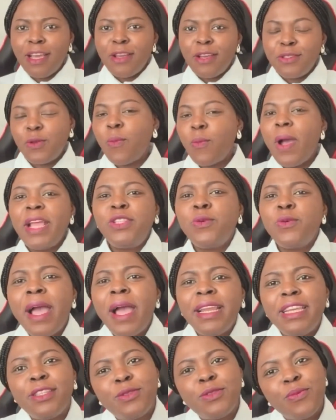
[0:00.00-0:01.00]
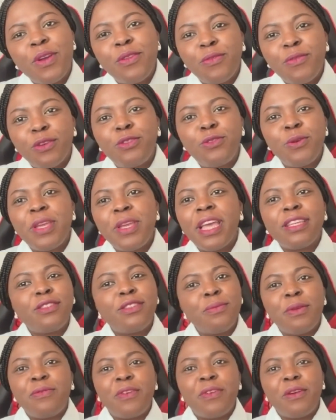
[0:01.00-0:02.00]
So why do I need to wait for 2 years
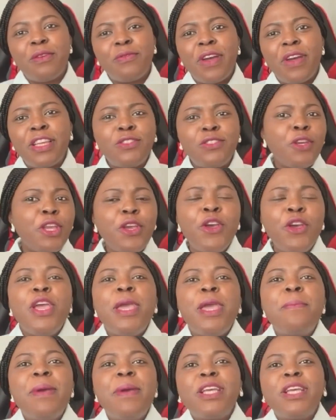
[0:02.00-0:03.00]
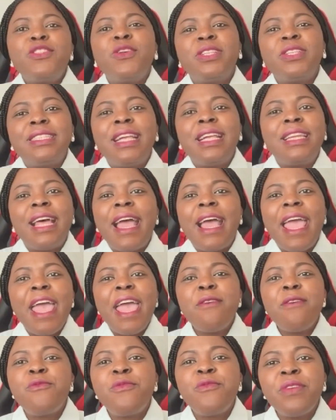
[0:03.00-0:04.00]
to be verified? So it makes you understand that
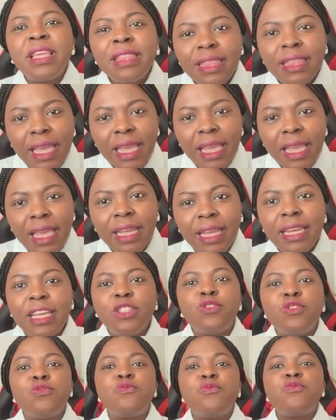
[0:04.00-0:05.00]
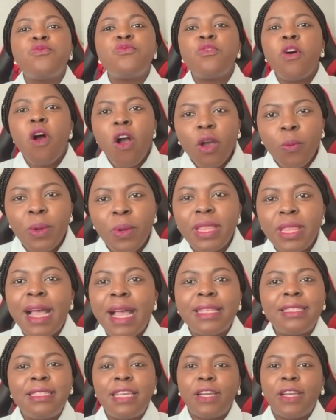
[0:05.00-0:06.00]
everything is wrong with
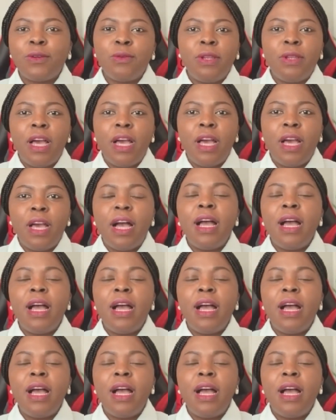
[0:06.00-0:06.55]
that circular.